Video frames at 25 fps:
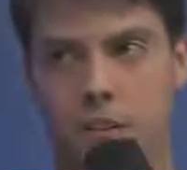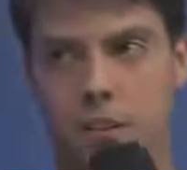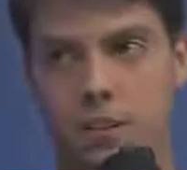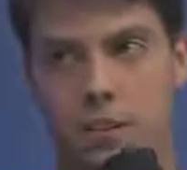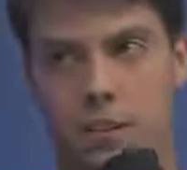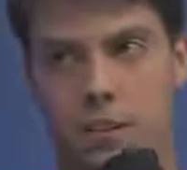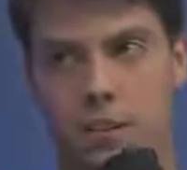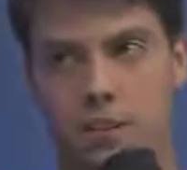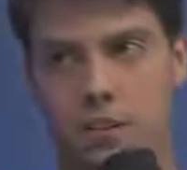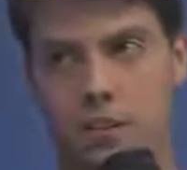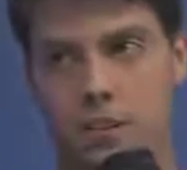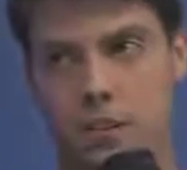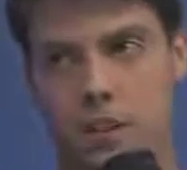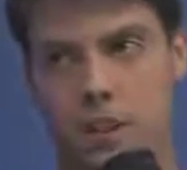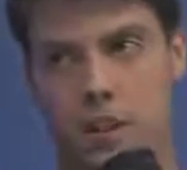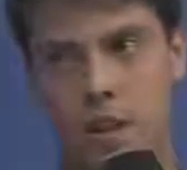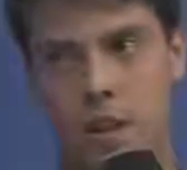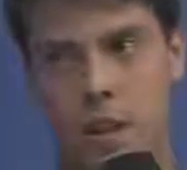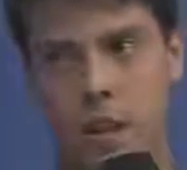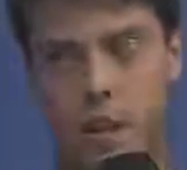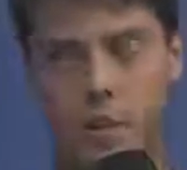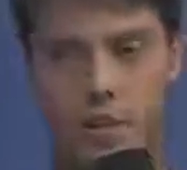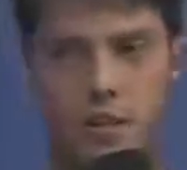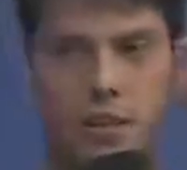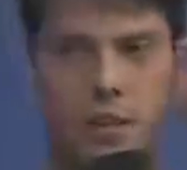So
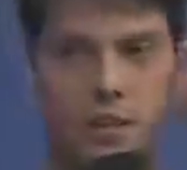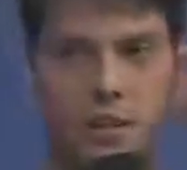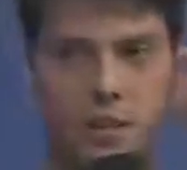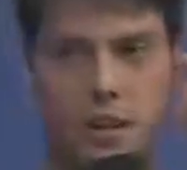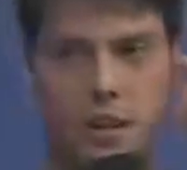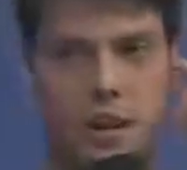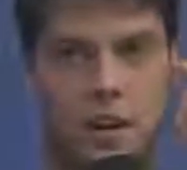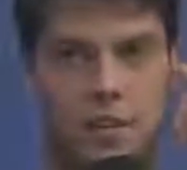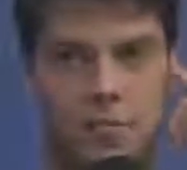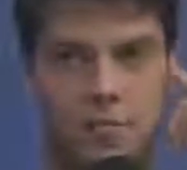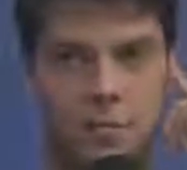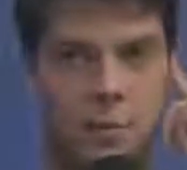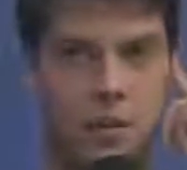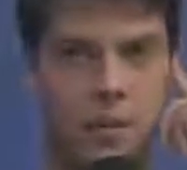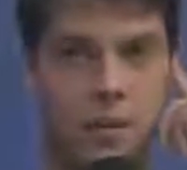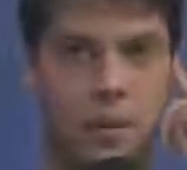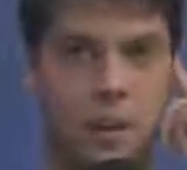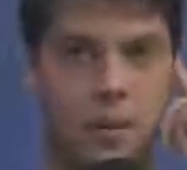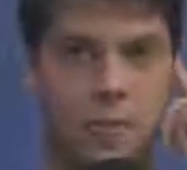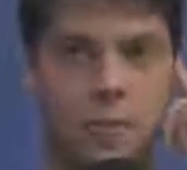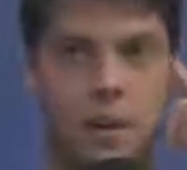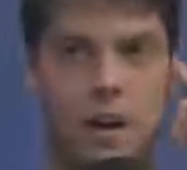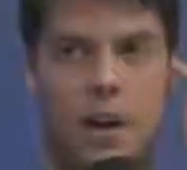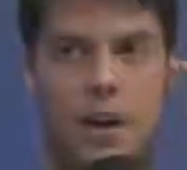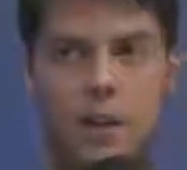I don't think they are doing
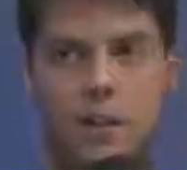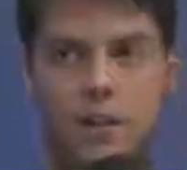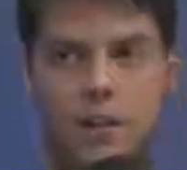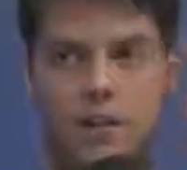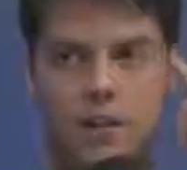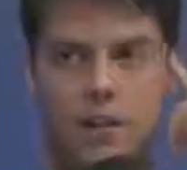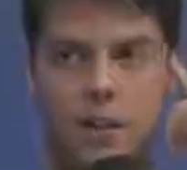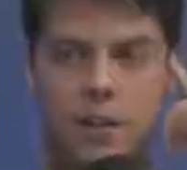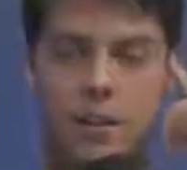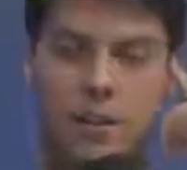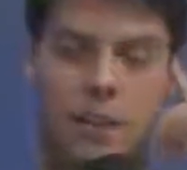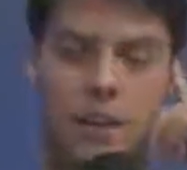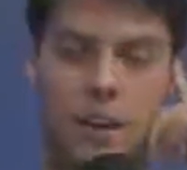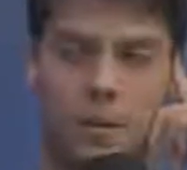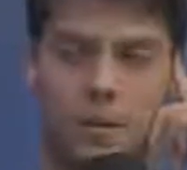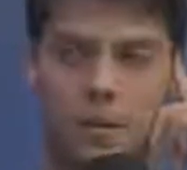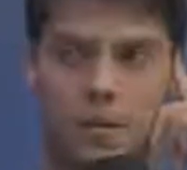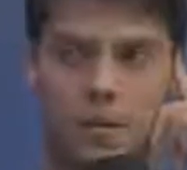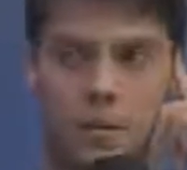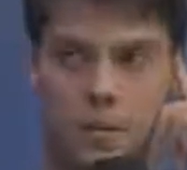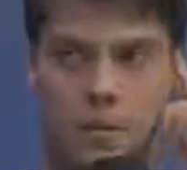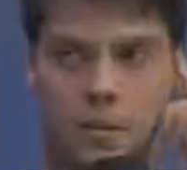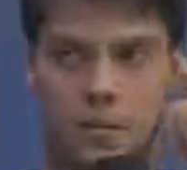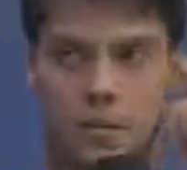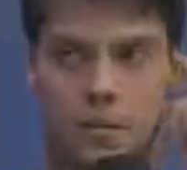that bad or that they're having
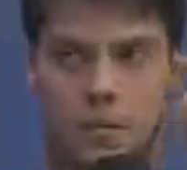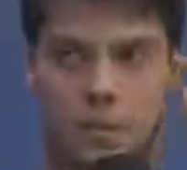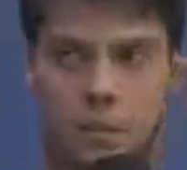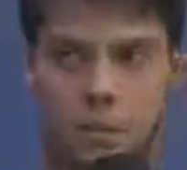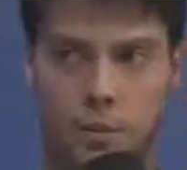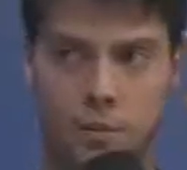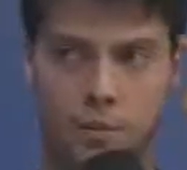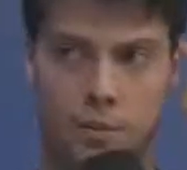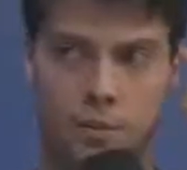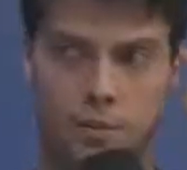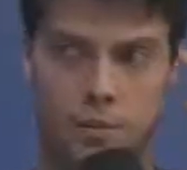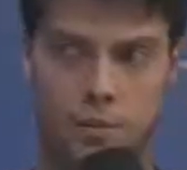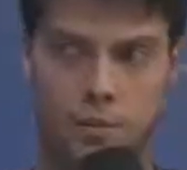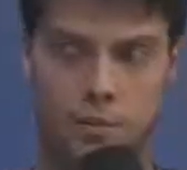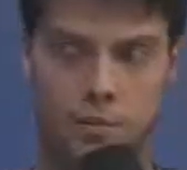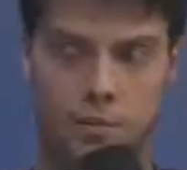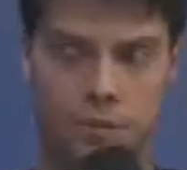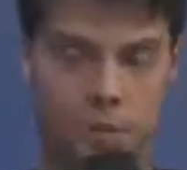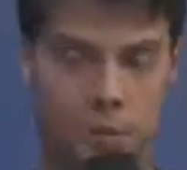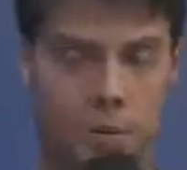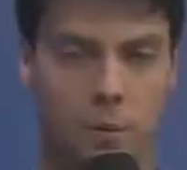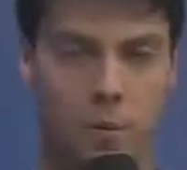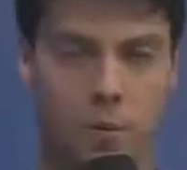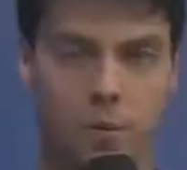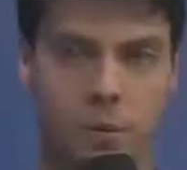so many
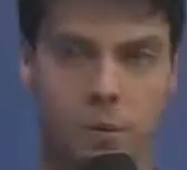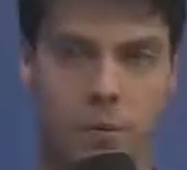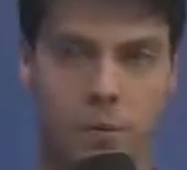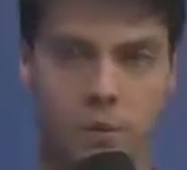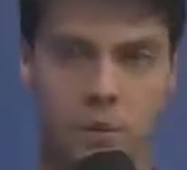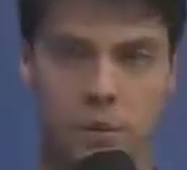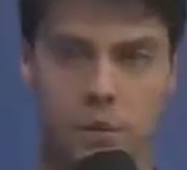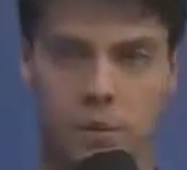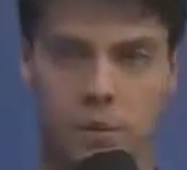problems.